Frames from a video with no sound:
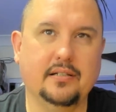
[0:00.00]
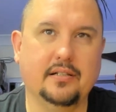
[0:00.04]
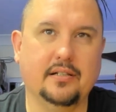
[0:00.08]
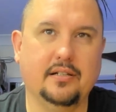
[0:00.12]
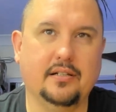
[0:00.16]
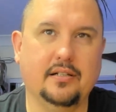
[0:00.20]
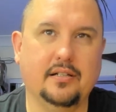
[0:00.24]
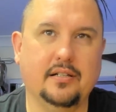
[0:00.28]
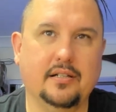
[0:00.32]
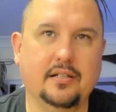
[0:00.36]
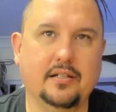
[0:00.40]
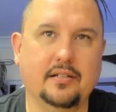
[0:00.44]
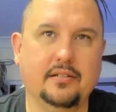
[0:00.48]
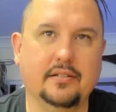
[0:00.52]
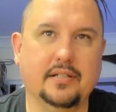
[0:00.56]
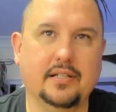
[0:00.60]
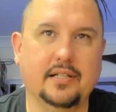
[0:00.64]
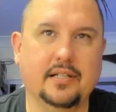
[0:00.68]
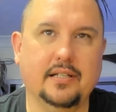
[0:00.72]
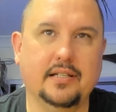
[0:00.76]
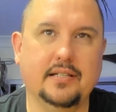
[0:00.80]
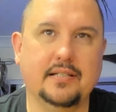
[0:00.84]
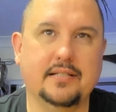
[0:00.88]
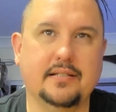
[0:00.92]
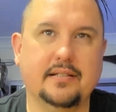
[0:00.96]
high on the
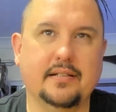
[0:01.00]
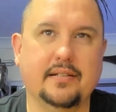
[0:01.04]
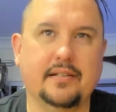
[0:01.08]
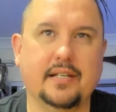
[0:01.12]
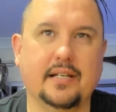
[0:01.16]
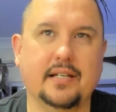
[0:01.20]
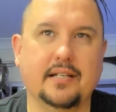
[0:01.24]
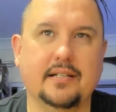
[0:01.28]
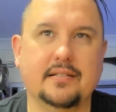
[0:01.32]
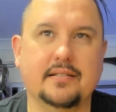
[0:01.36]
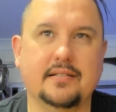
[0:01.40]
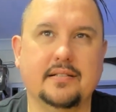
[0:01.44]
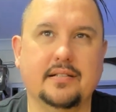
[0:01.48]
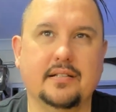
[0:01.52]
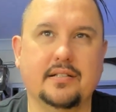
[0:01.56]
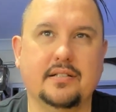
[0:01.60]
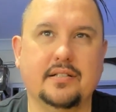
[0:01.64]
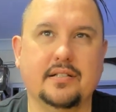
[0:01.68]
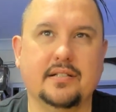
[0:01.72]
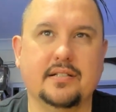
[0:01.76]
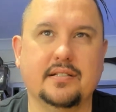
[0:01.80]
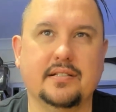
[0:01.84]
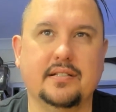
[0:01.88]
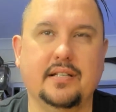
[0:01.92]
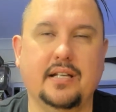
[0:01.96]
list of things that
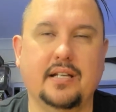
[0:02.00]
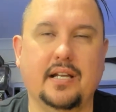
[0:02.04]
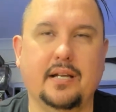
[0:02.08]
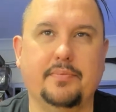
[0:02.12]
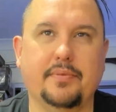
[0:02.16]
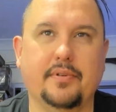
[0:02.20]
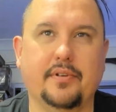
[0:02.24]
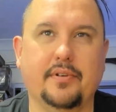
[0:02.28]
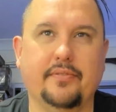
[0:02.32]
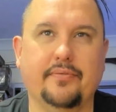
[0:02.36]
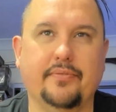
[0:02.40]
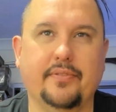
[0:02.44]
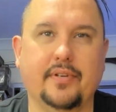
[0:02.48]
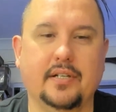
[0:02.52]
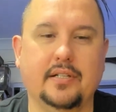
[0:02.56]
just snap off